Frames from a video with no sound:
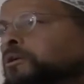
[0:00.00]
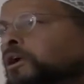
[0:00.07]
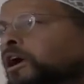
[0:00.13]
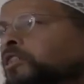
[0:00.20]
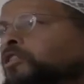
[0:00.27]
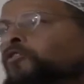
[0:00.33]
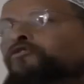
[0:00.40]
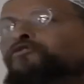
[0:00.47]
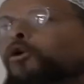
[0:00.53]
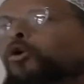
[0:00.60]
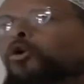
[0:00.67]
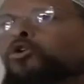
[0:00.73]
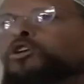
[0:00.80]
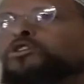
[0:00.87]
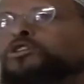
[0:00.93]
And the
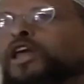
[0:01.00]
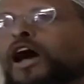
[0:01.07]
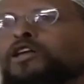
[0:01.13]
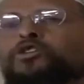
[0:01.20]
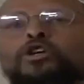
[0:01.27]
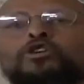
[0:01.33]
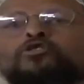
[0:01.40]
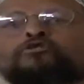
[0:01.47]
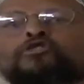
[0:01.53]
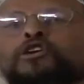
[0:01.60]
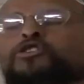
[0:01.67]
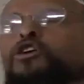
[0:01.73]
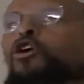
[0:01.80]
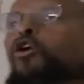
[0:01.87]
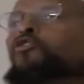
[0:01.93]
food is not just
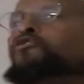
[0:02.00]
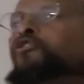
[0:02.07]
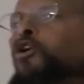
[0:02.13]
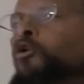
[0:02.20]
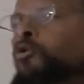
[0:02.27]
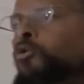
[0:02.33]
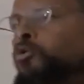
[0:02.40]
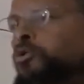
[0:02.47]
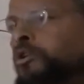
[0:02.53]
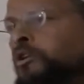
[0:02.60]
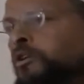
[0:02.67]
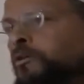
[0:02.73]
physical food.